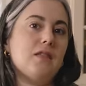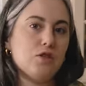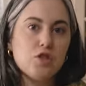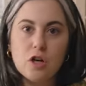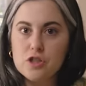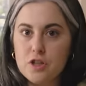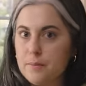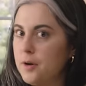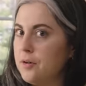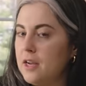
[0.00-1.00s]
like the starch
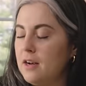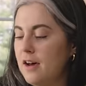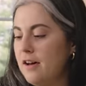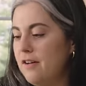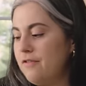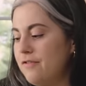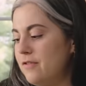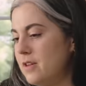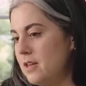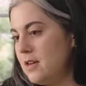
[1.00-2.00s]
component of
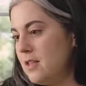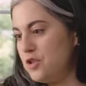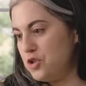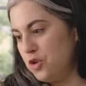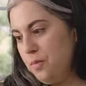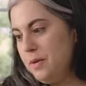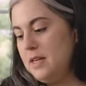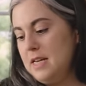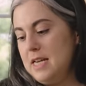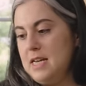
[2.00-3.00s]
the soup.
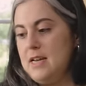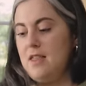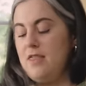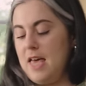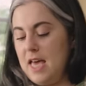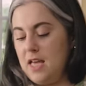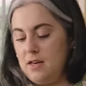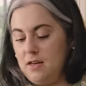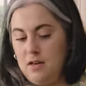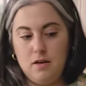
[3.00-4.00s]

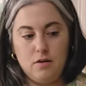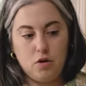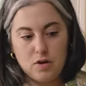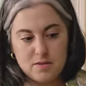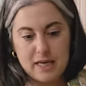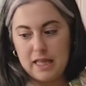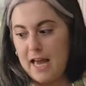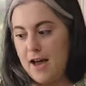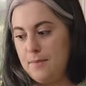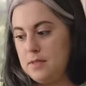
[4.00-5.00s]
Then of course my
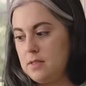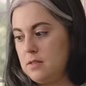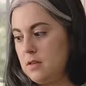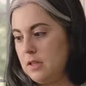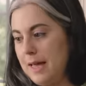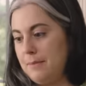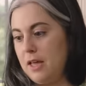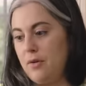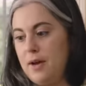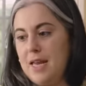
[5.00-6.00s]
clams, clam
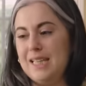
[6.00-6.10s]
liquid,